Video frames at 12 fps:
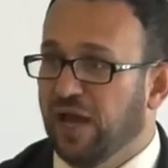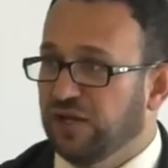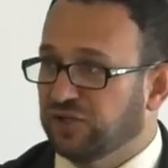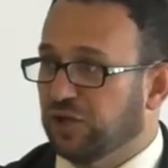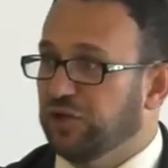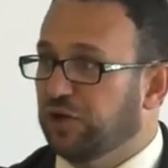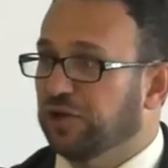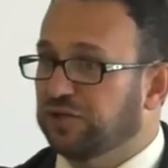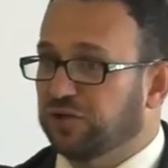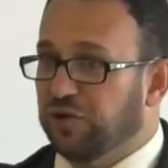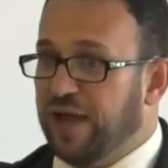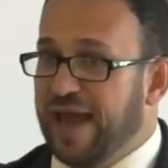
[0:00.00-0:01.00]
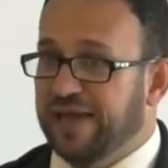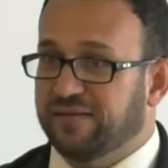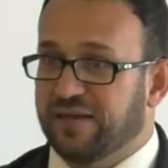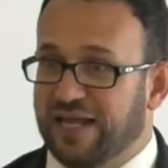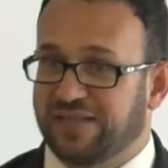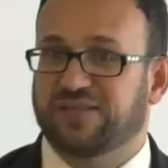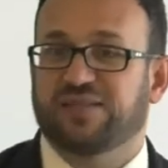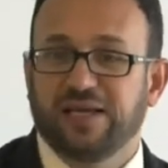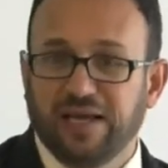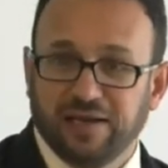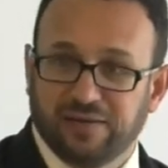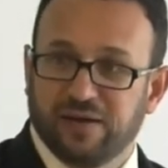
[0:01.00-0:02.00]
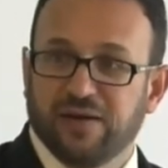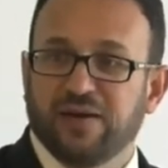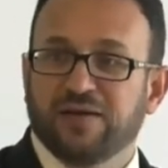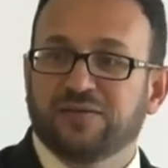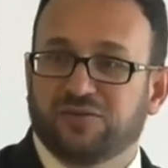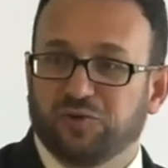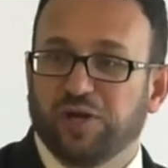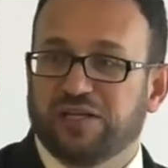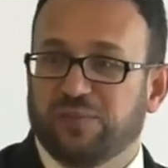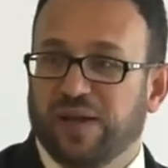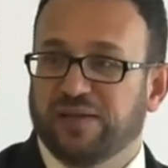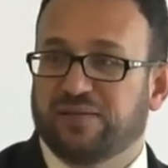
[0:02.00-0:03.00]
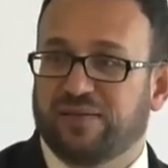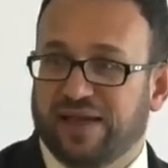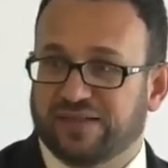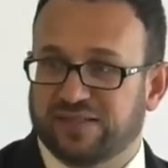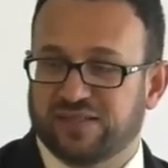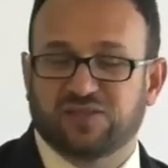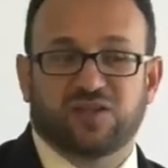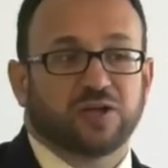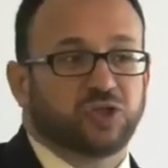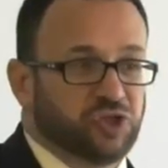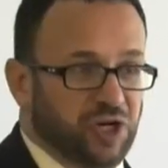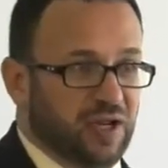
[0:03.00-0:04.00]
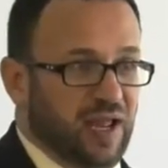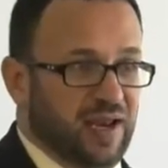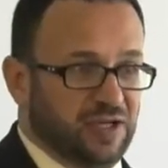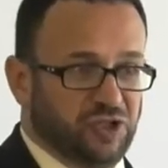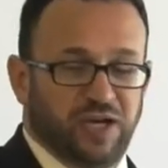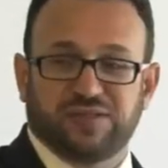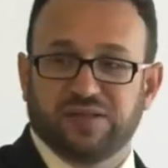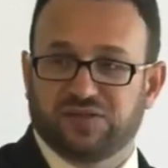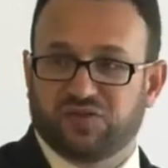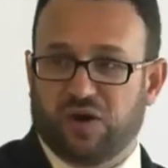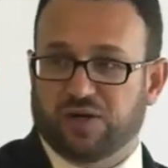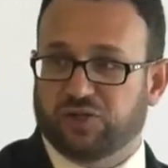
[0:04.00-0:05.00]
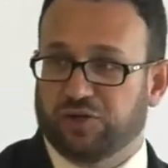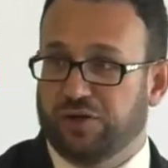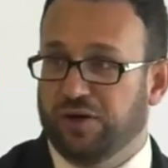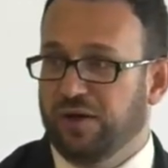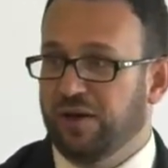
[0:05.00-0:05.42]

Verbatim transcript: So you could create a sealed treatment that's touching an adjacent structure.